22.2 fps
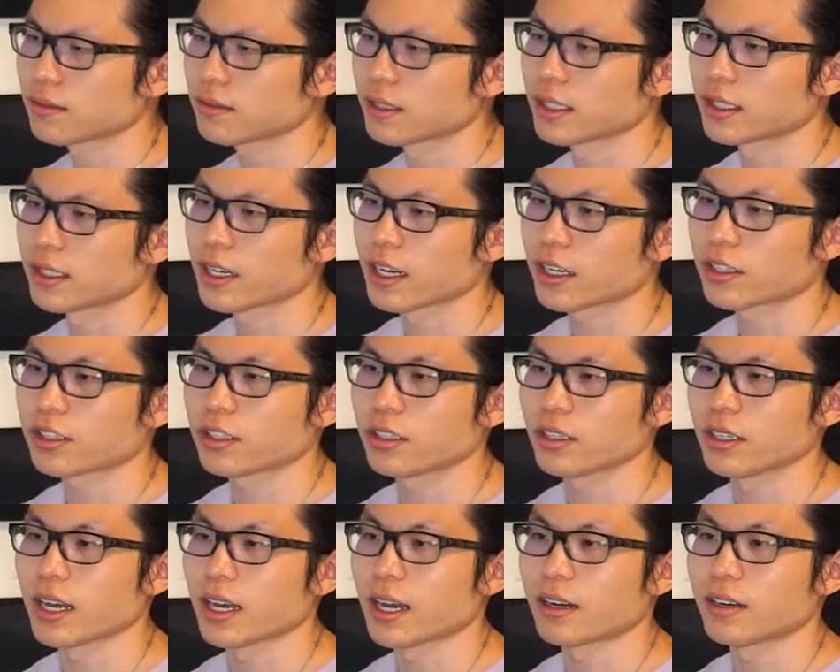Like he
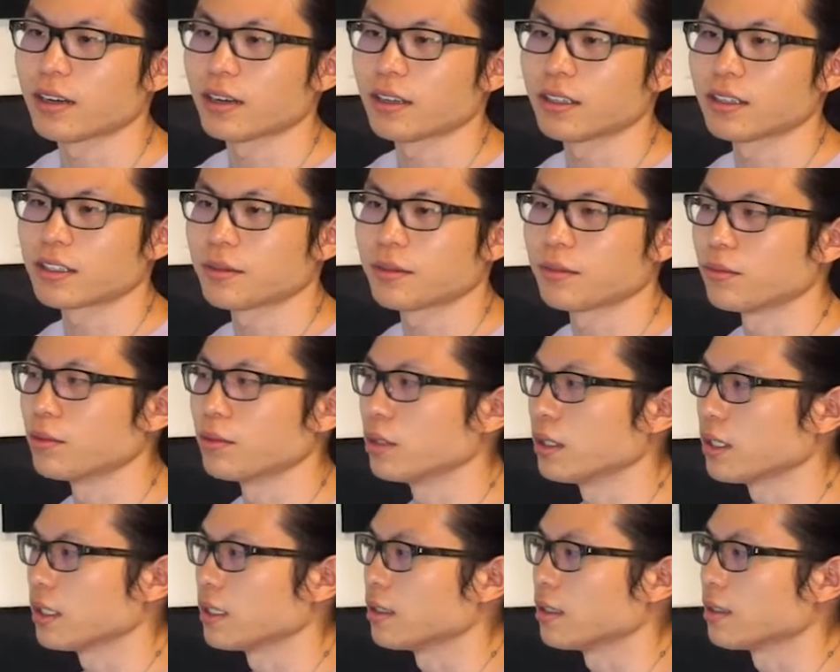actually added on some
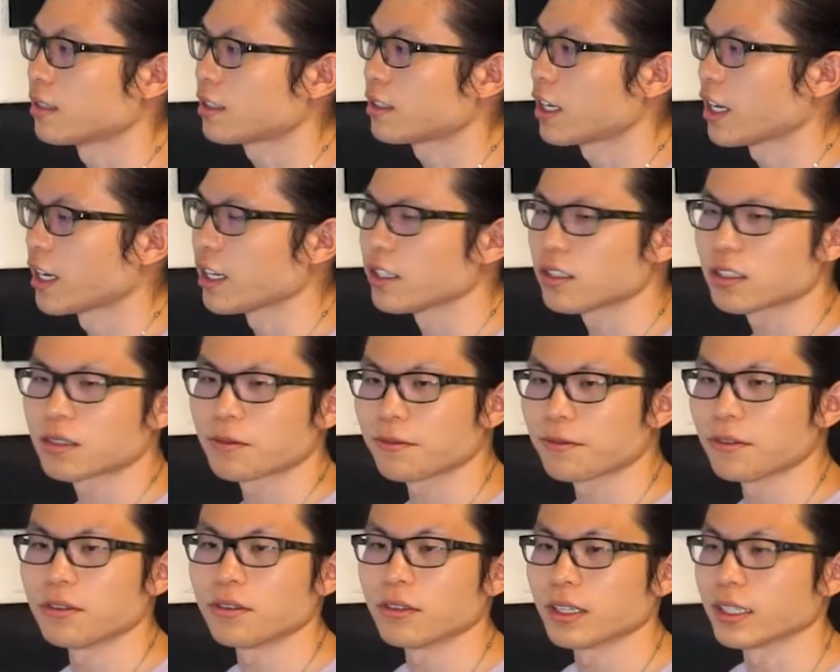really
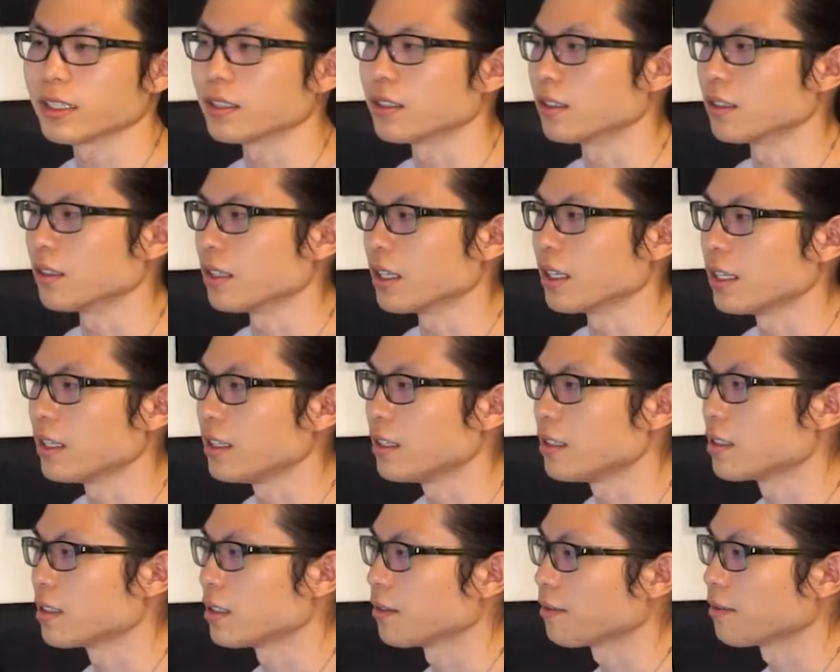tasteful like
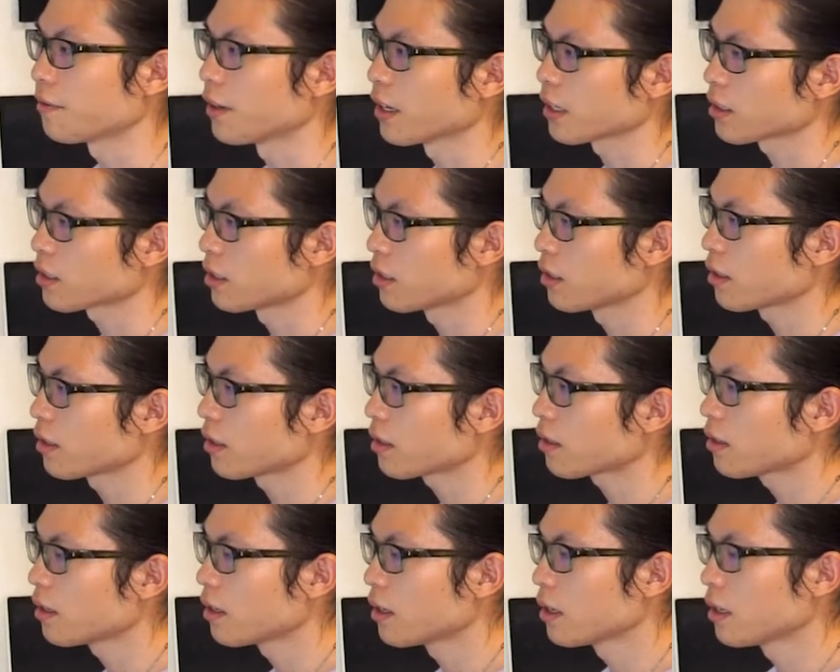delays and effects in
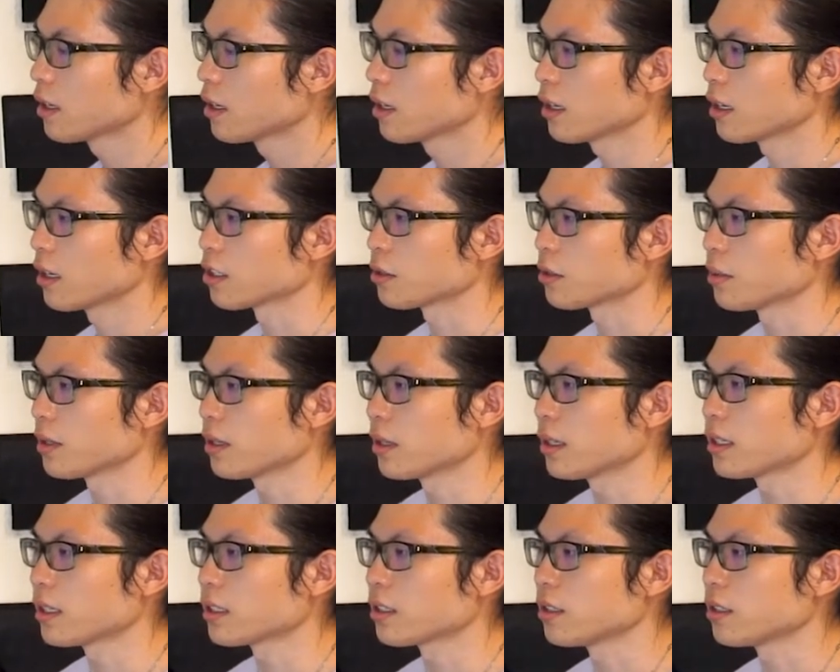there, as well
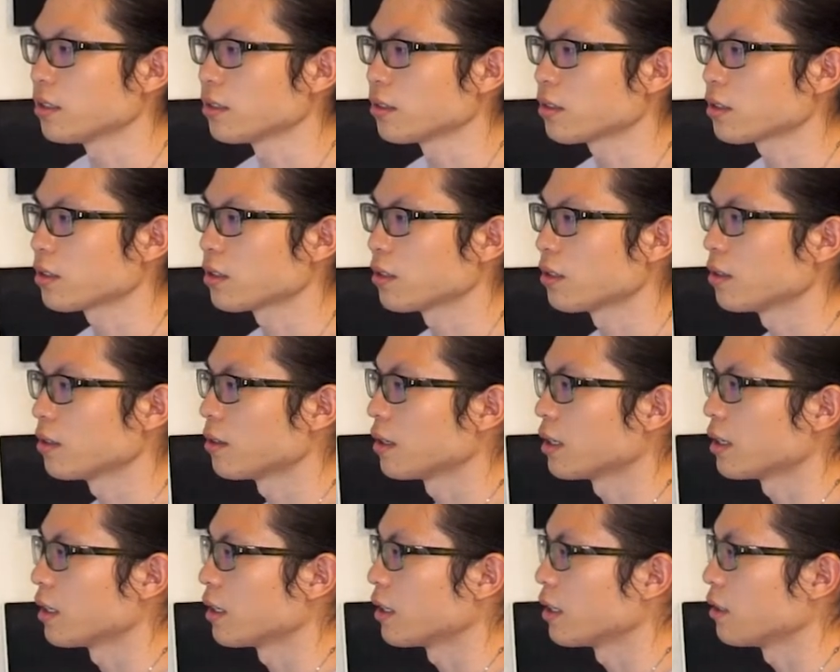as he also
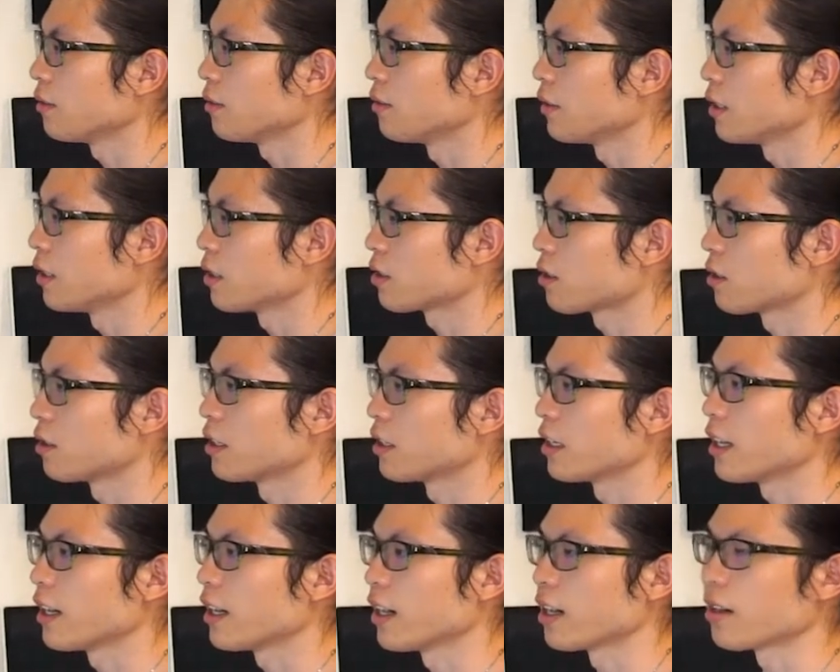elevated a certain
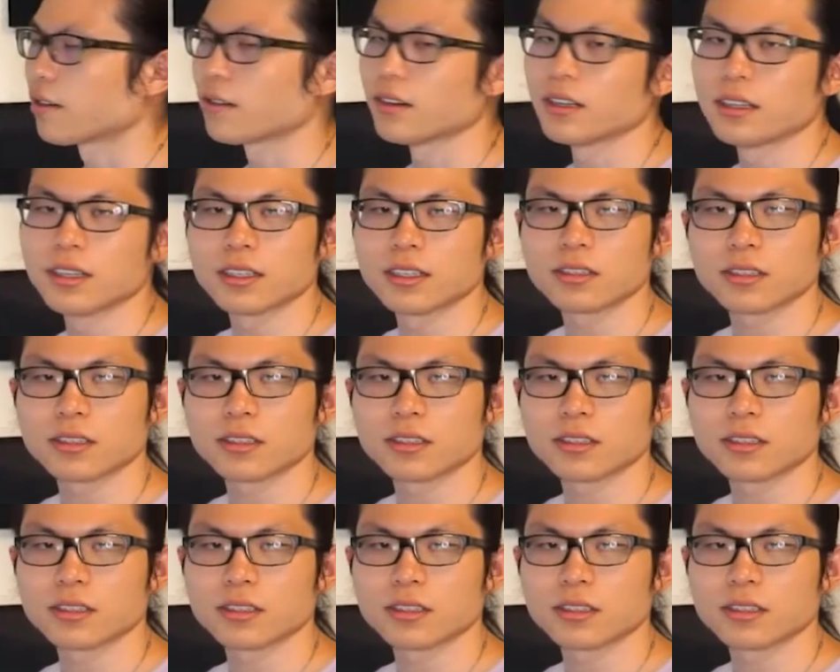airiness